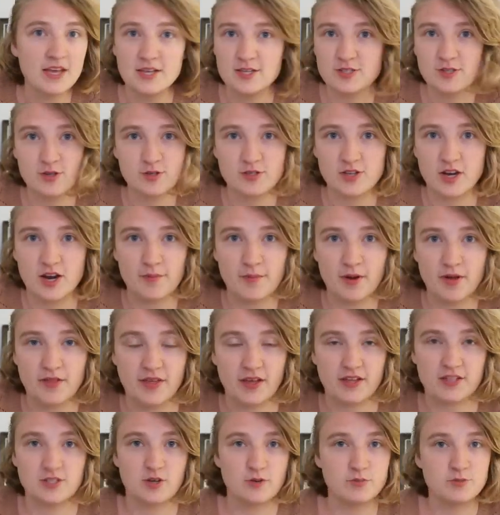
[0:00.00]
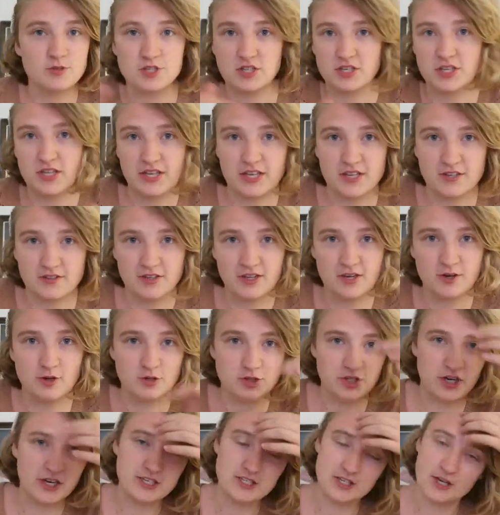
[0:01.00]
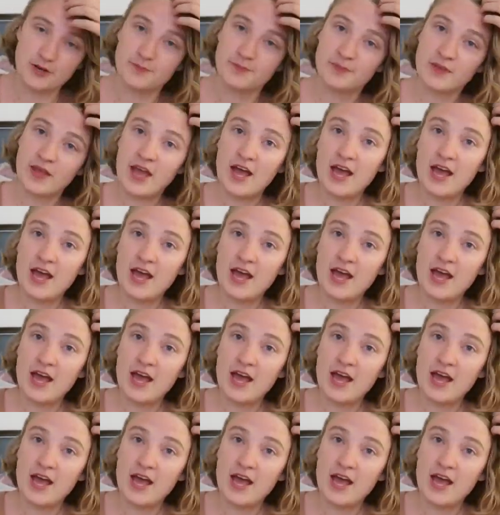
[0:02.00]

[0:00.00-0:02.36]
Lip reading: So sorry about that, so I'm just gonna like interject here.